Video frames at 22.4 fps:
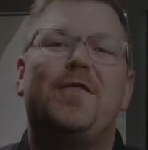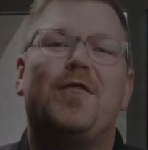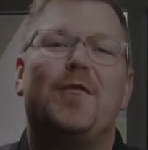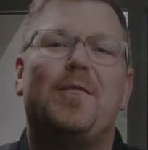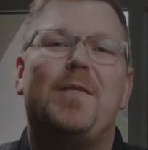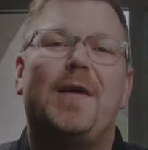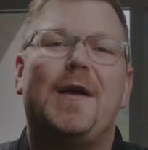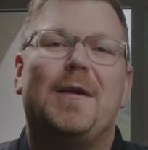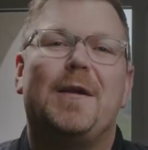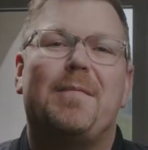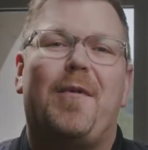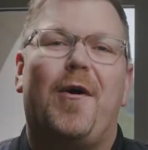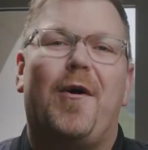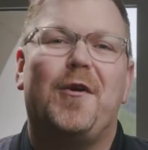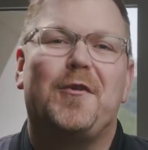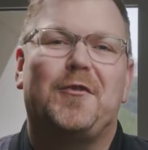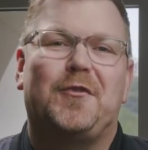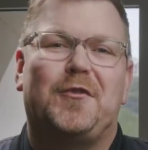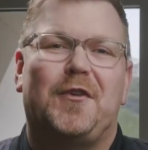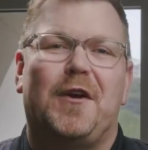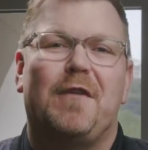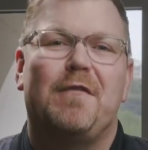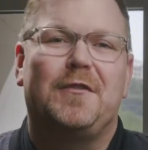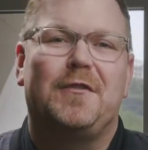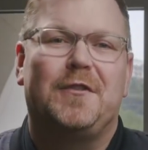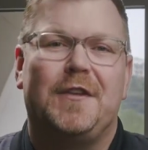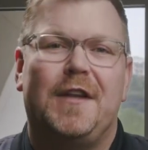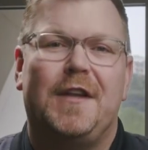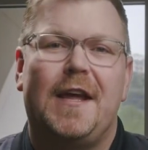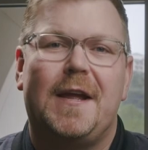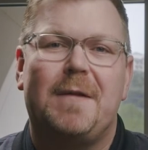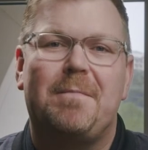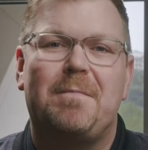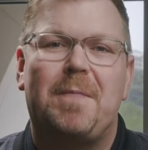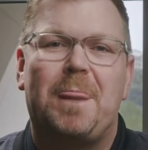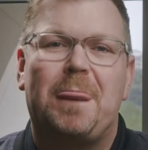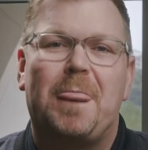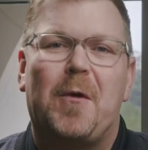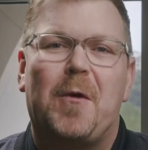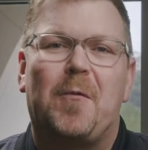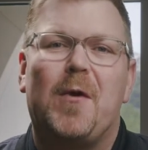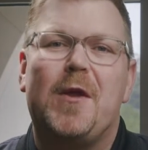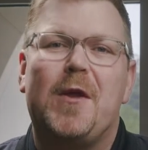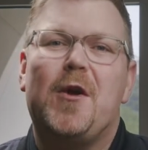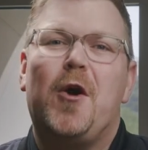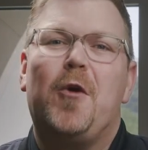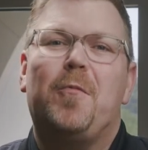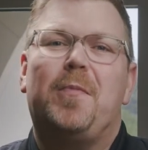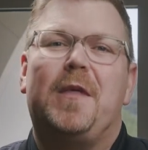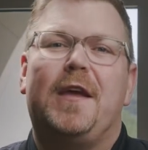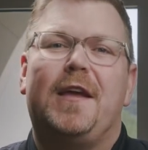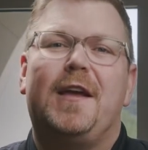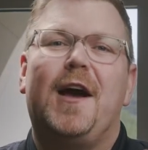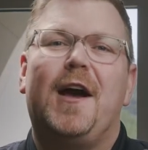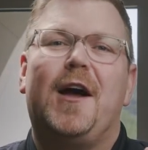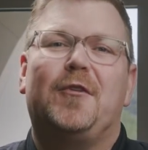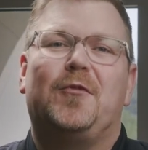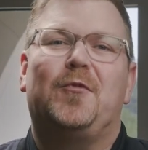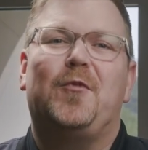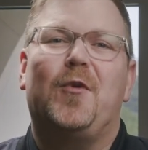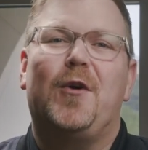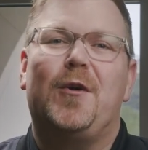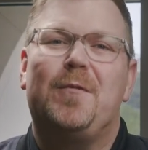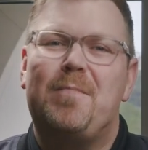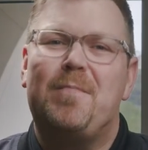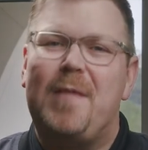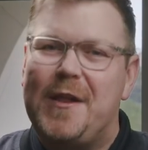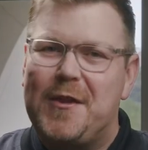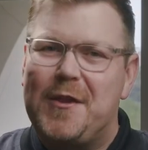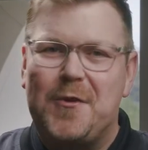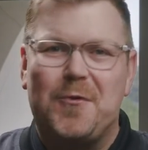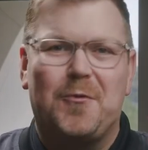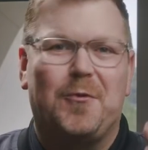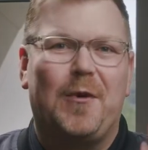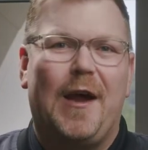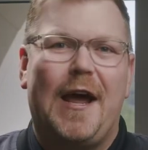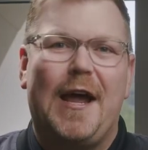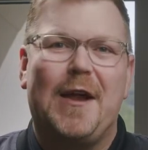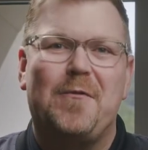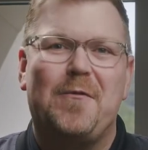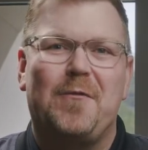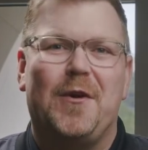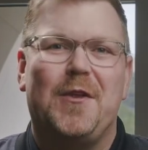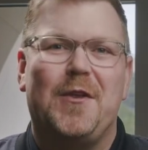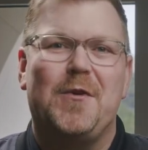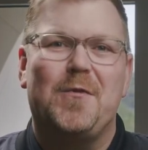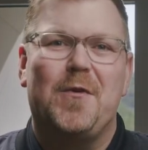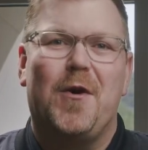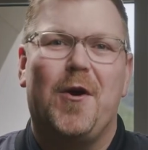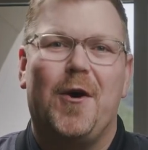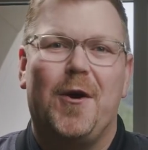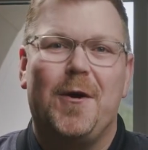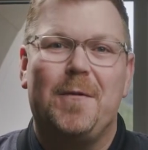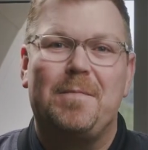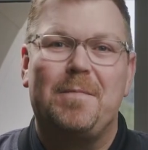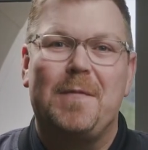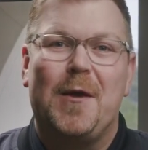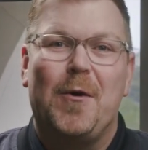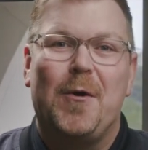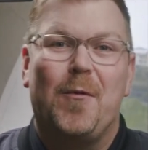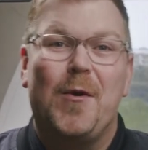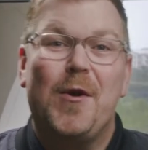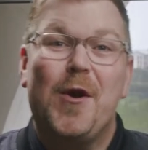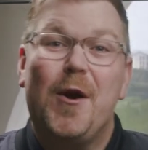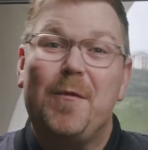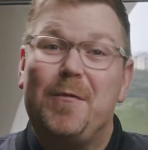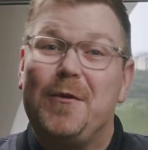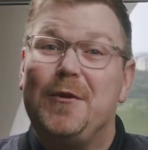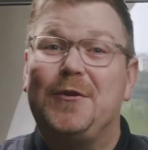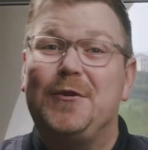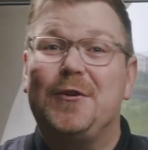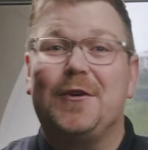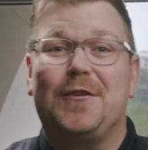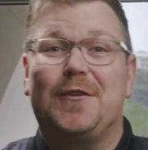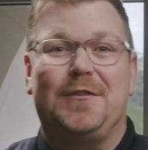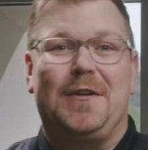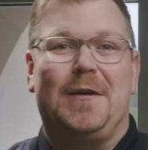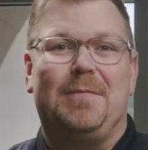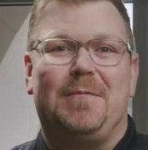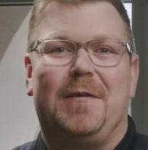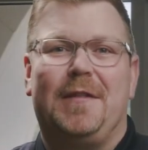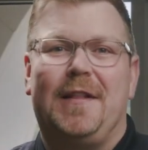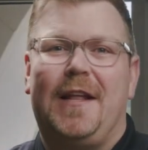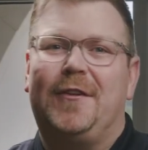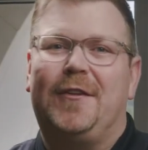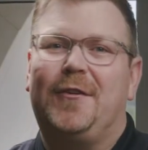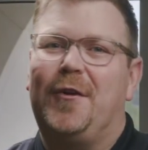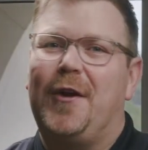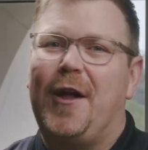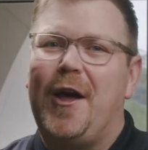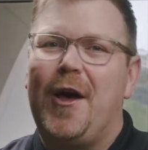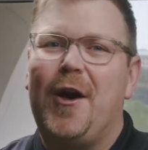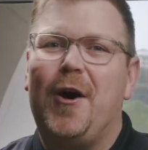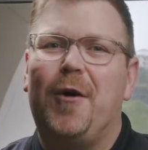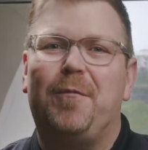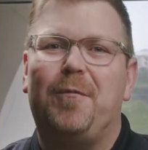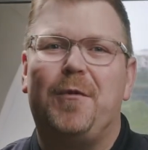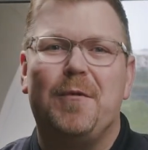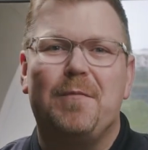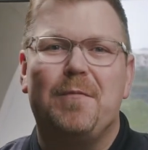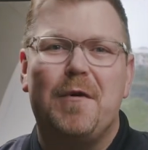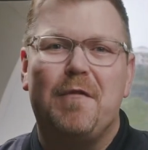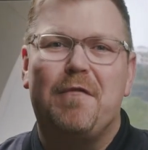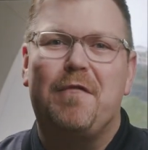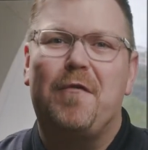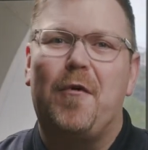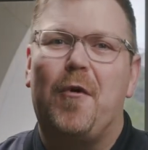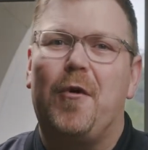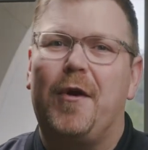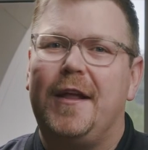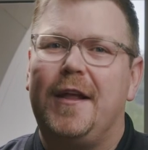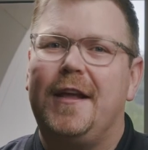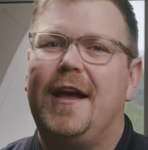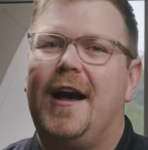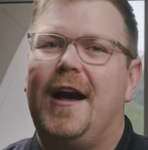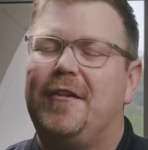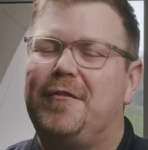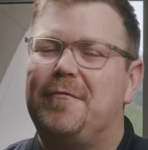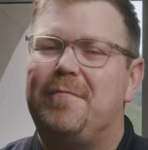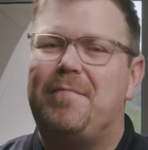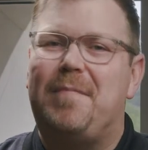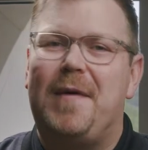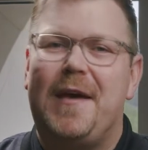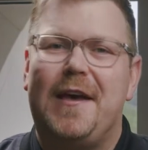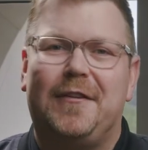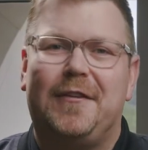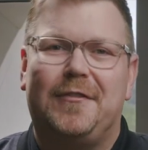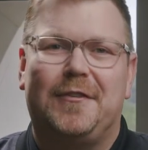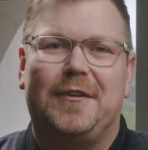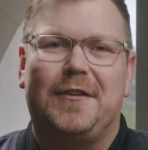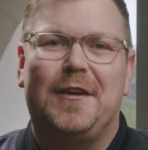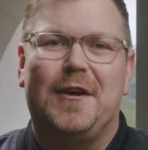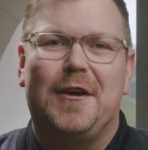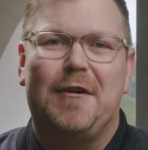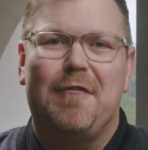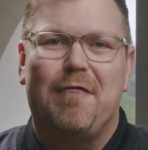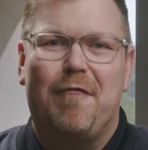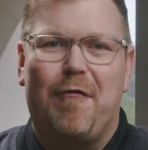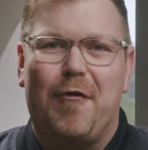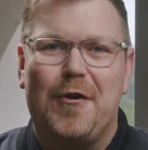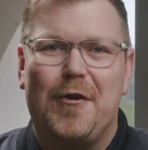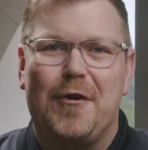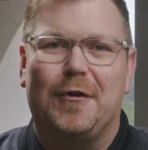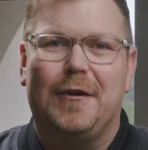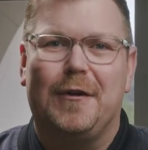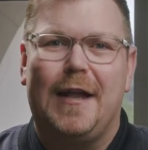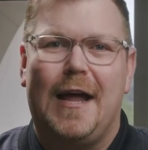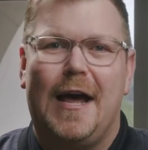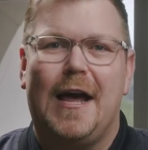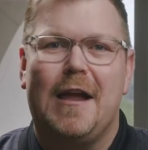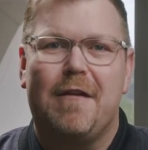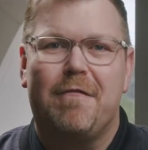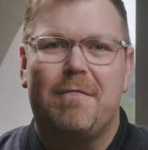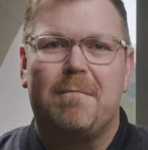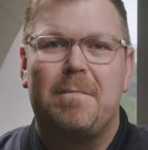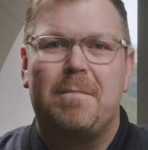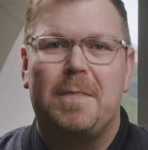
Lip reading: for being a part of service today. We hope that God's word met you right where you are. We hope you took something that's going to help you move forward in God's best for your life.